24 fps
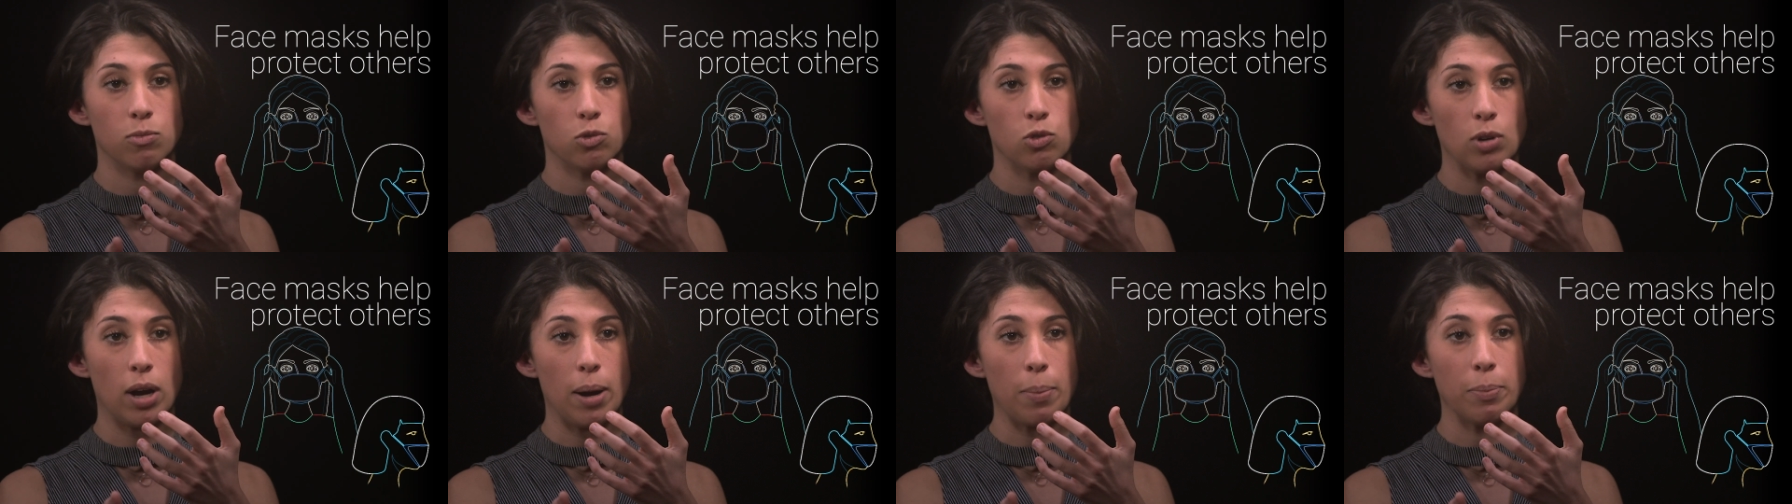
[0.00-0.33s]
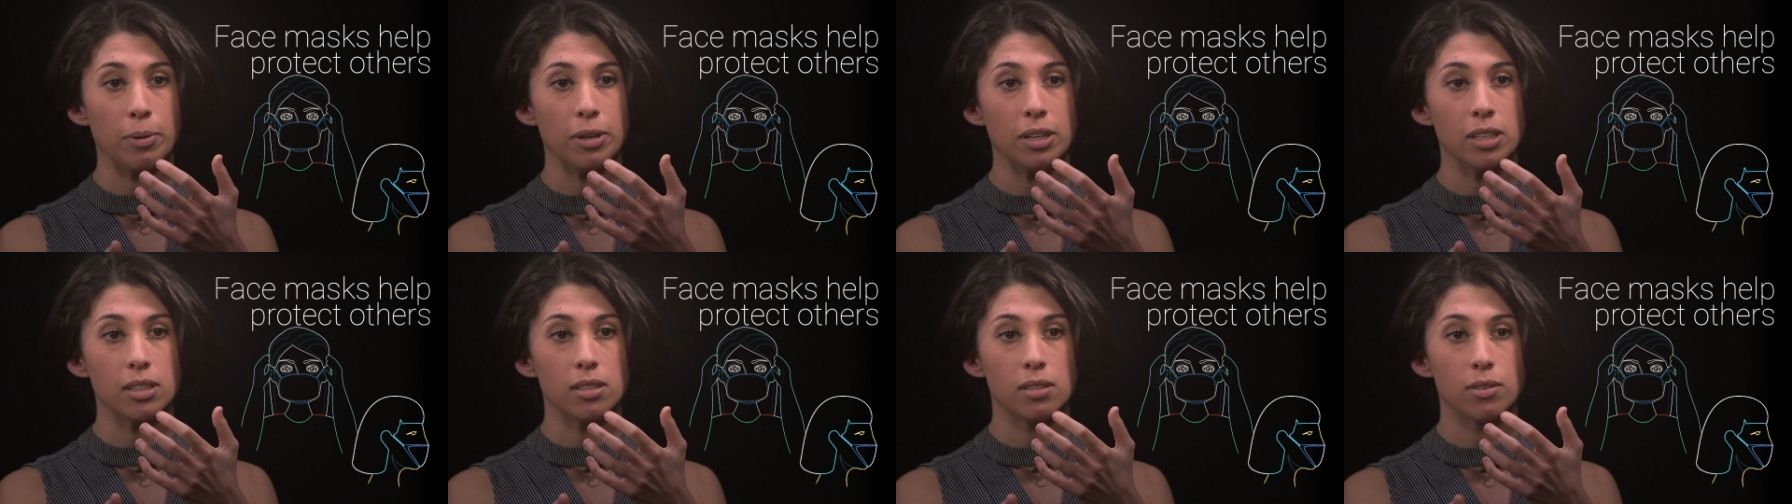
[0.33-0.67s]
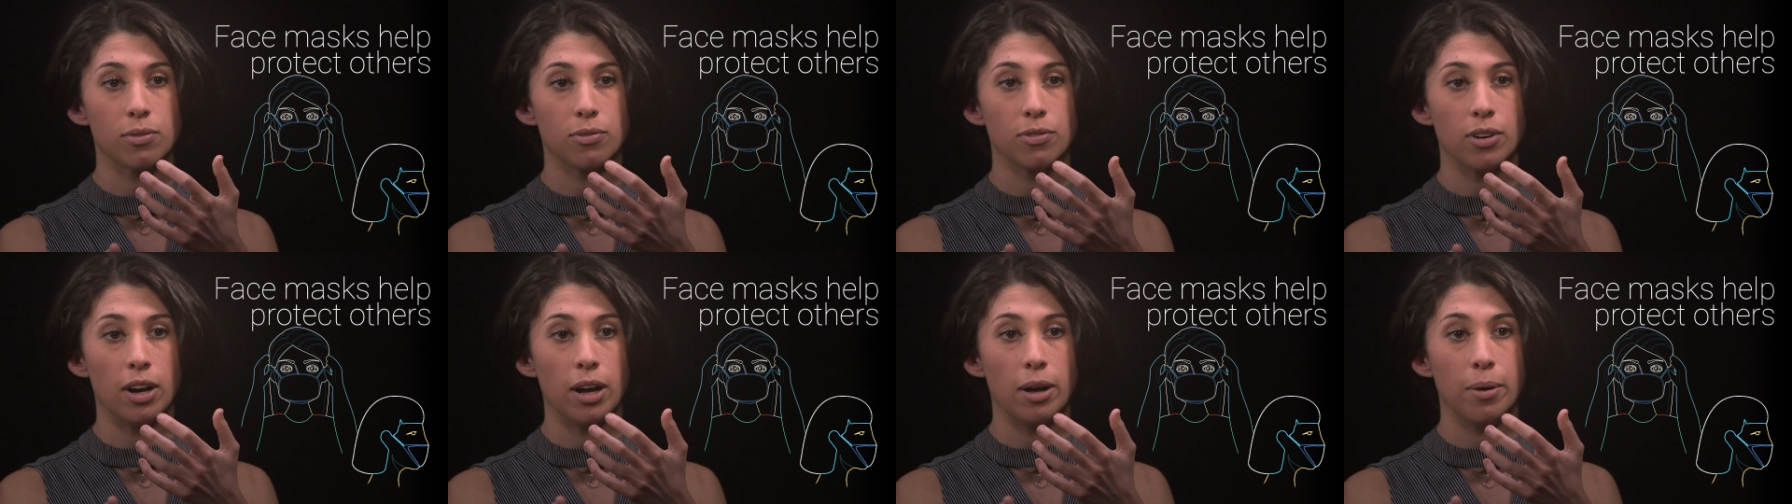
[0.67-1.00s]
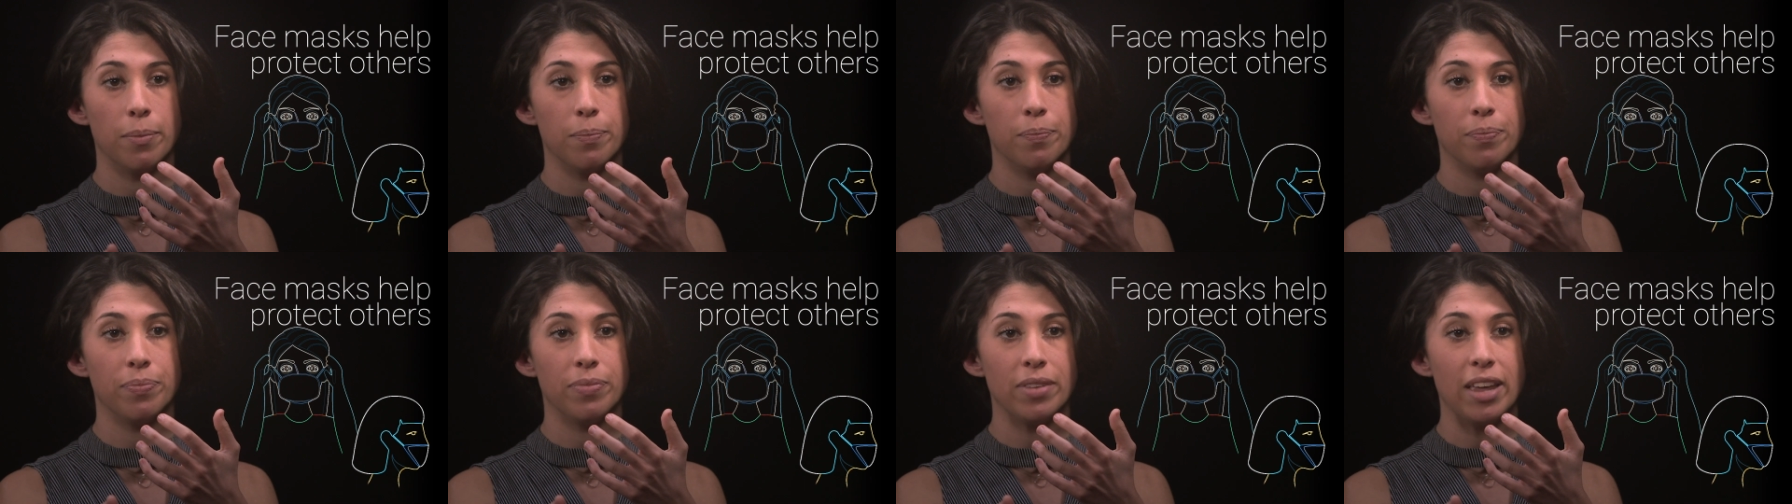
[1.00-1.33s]
droplets
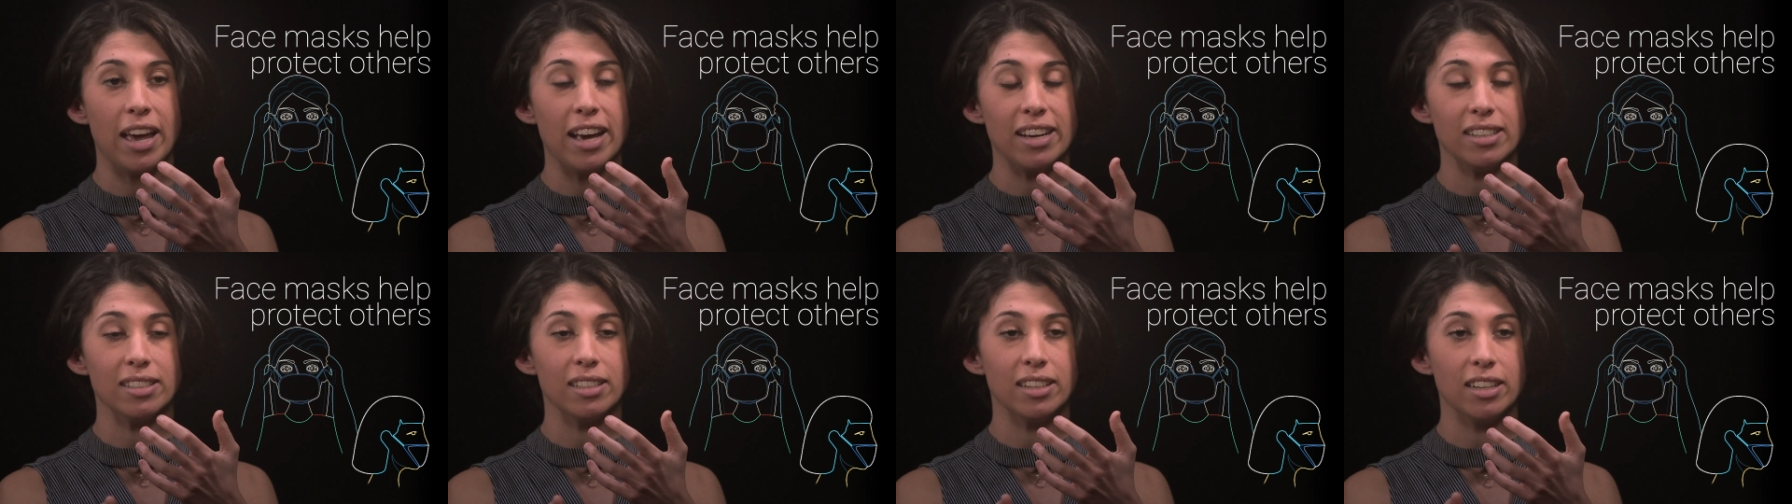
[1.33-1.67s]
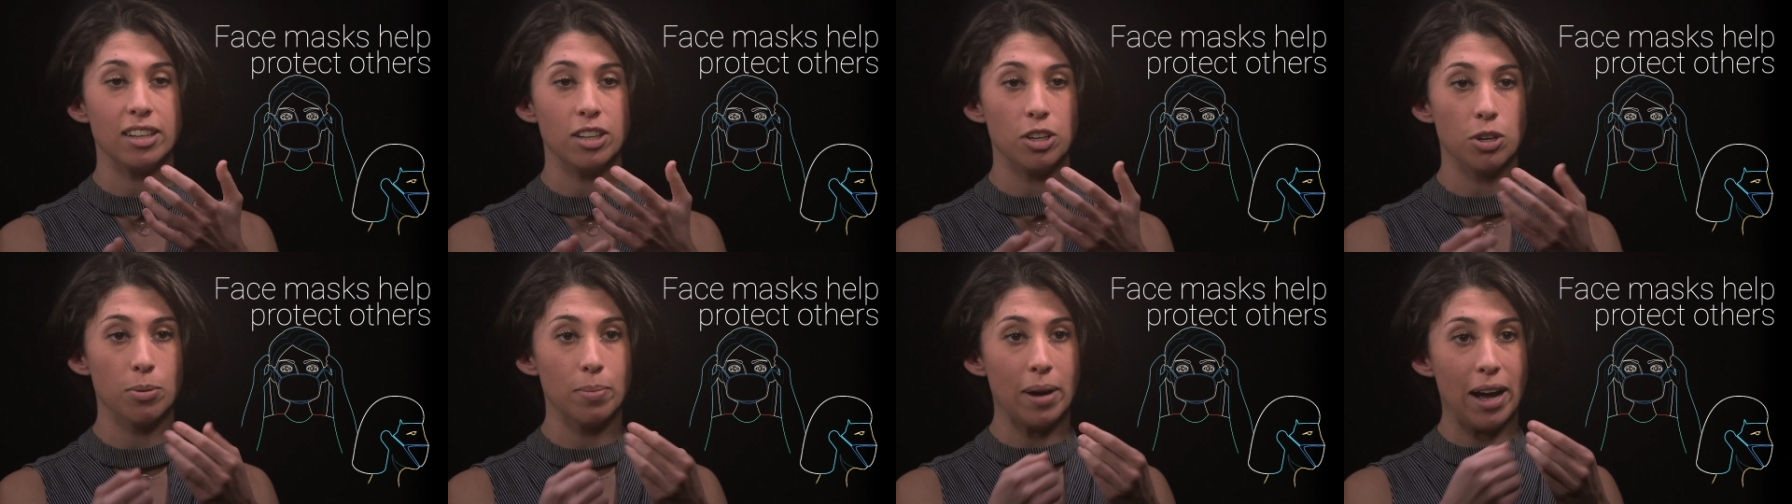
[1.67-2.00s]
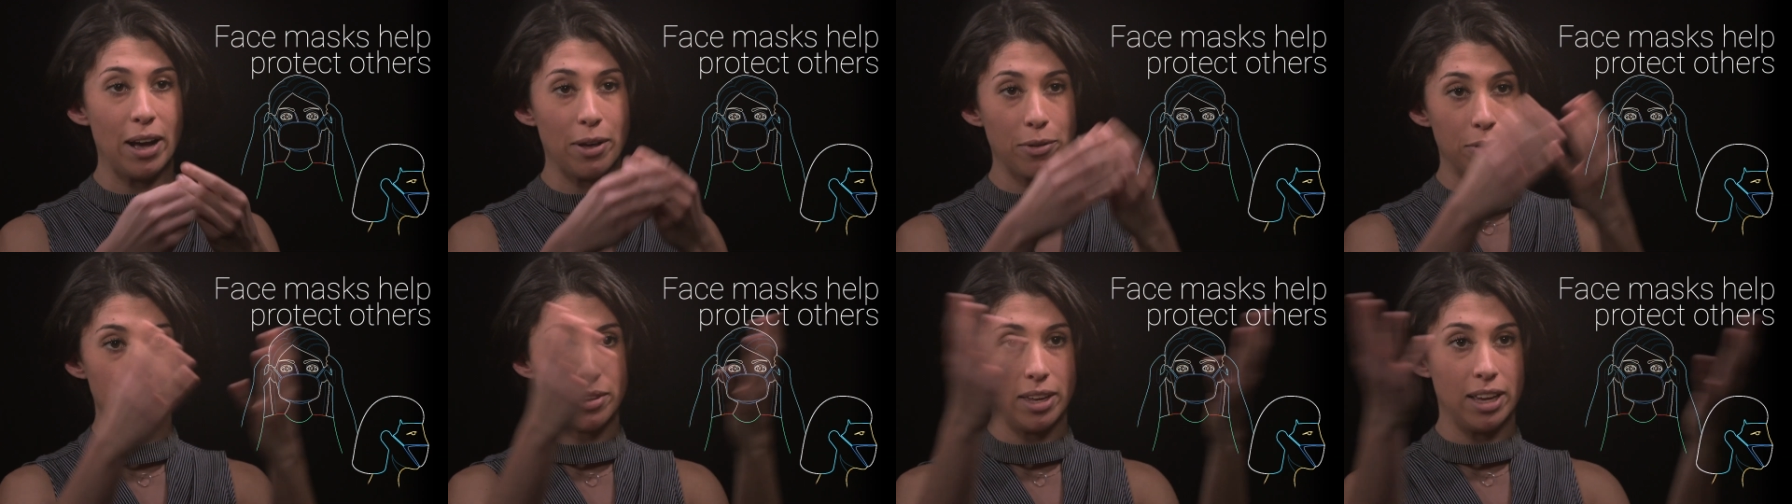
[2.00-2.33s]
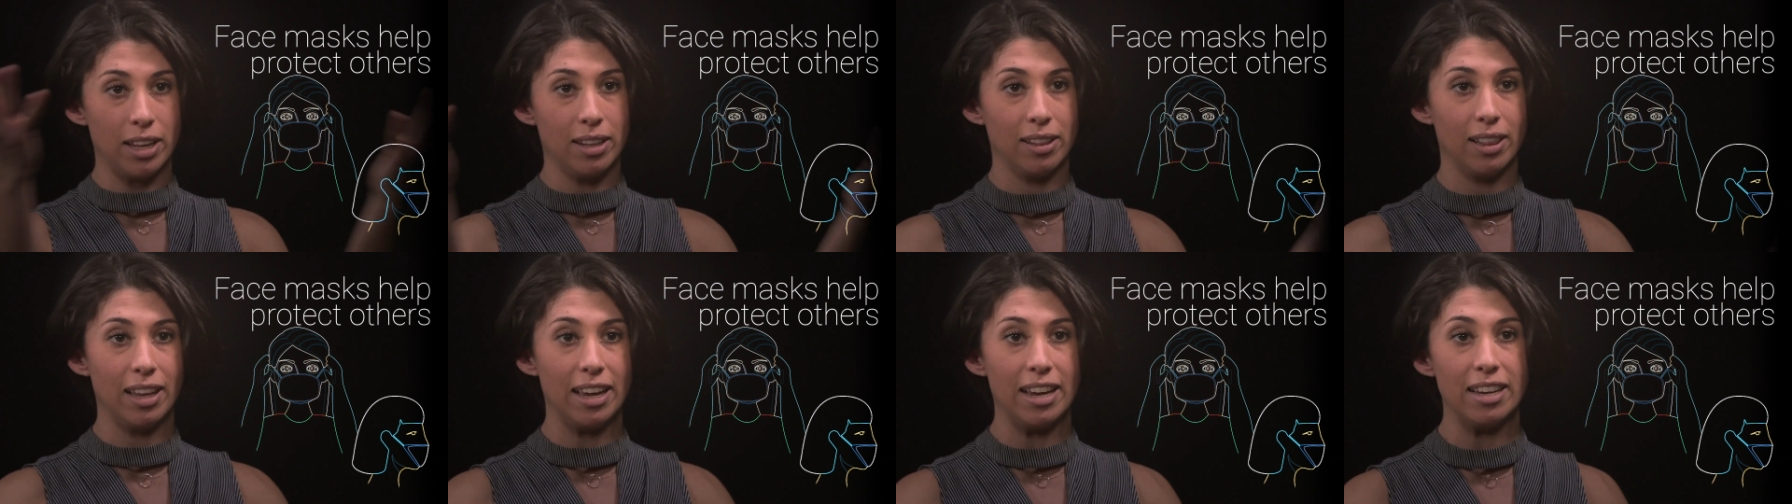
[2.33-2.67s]
from exiting your mouth
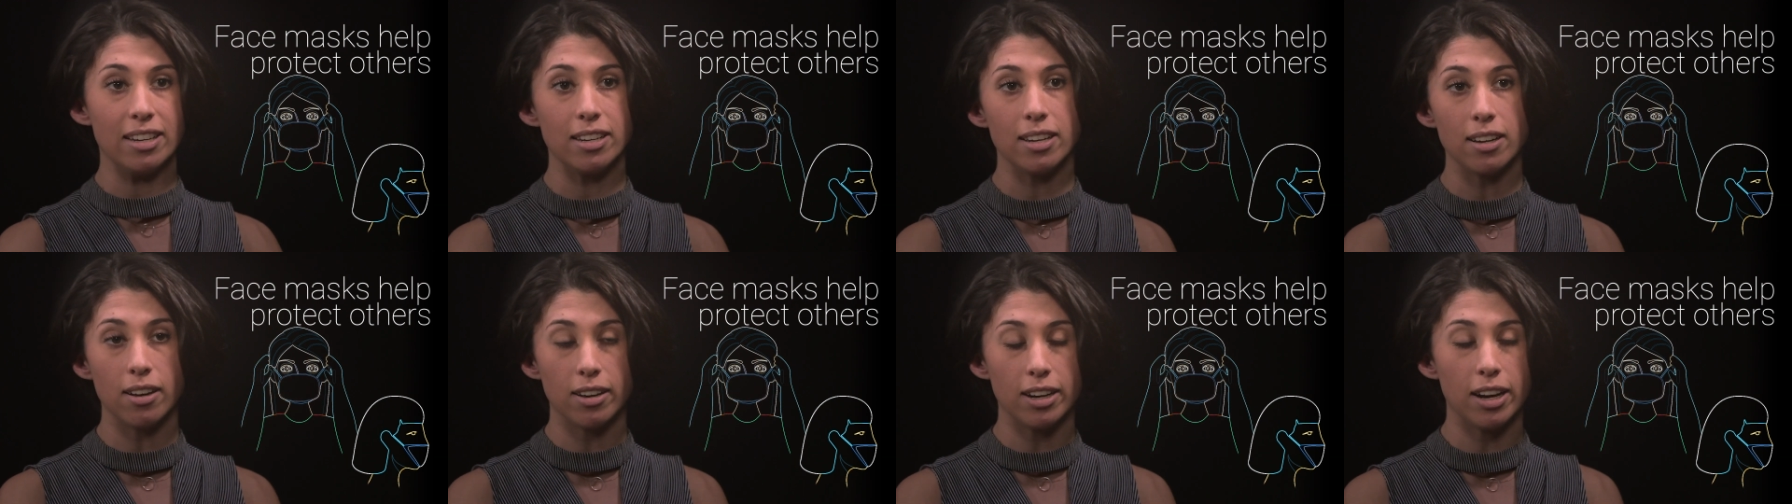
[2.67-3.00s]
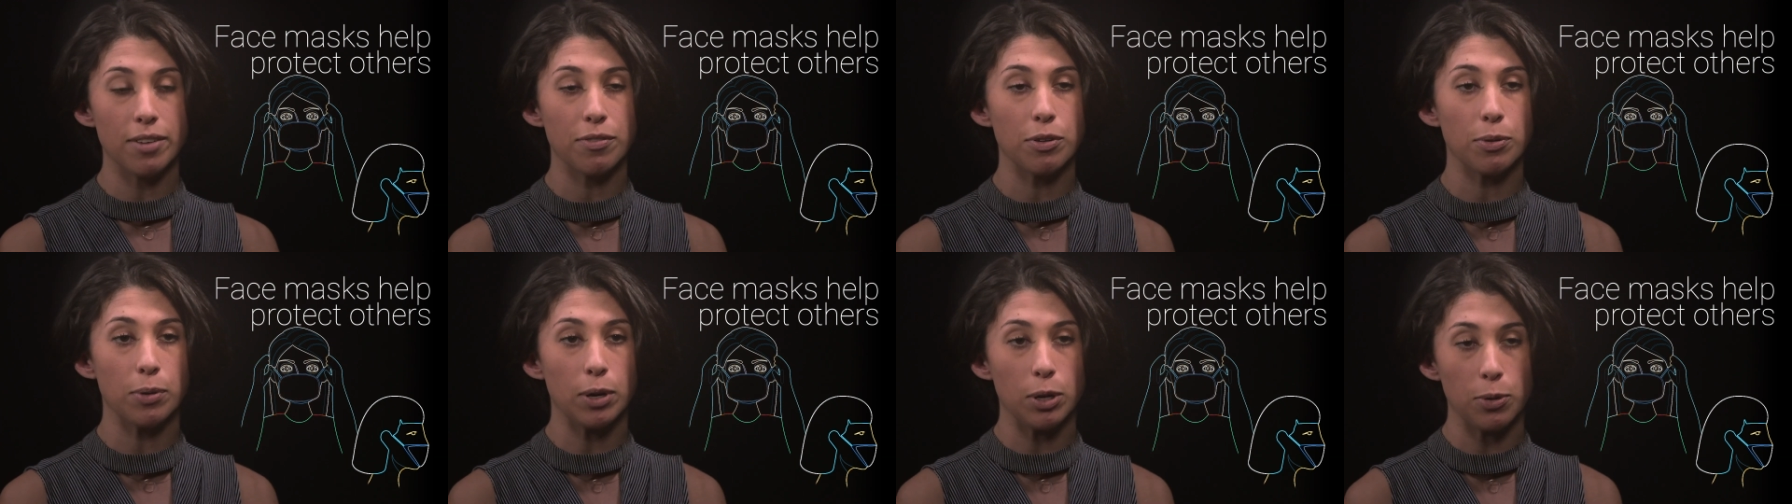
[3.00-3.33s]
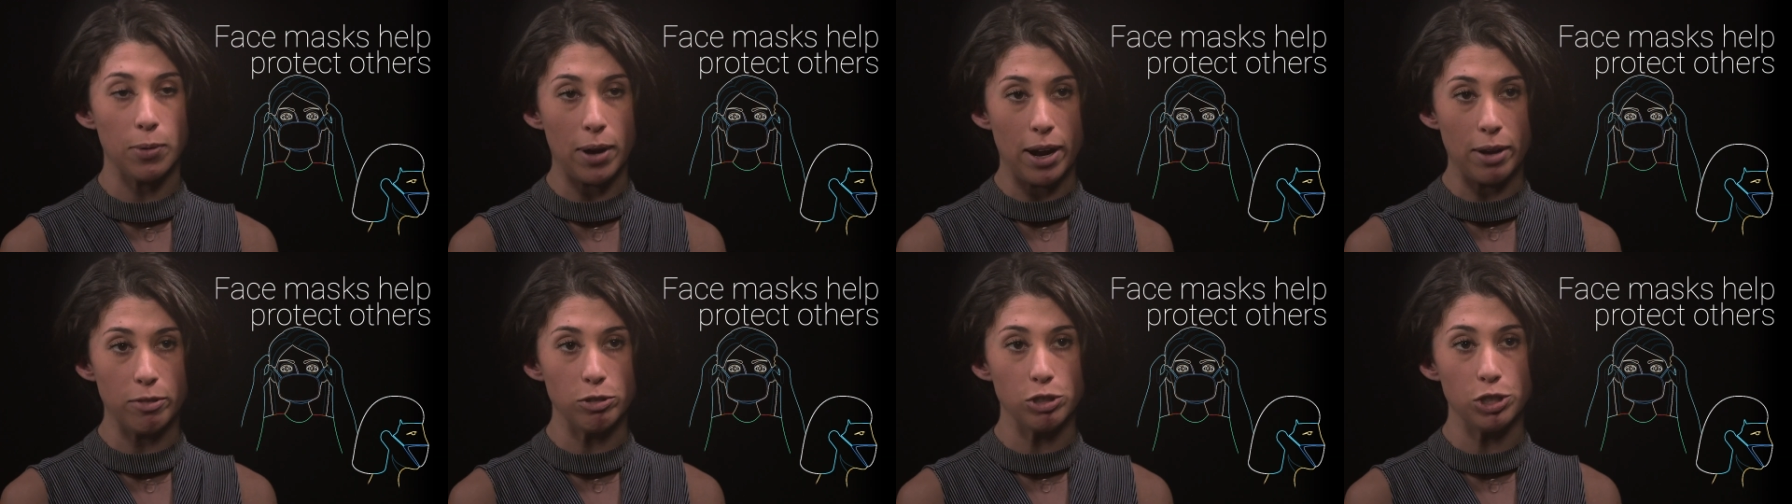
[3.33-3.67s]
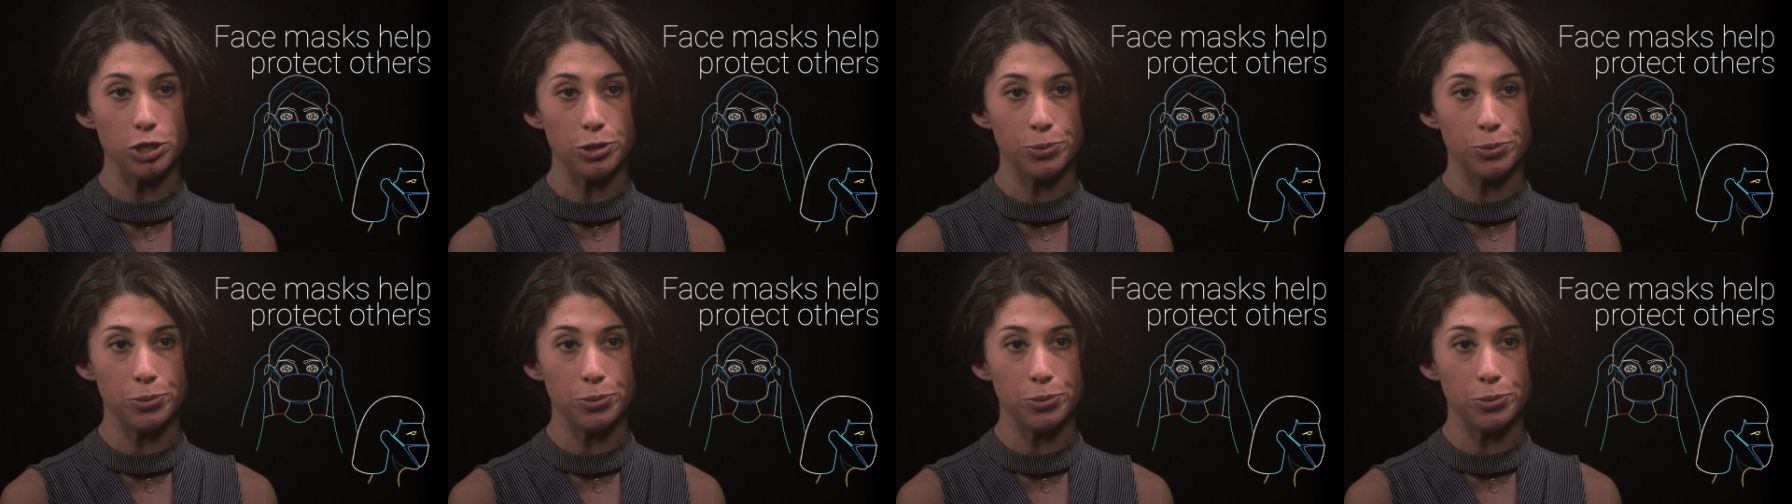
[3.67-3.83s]
and landing on everyone around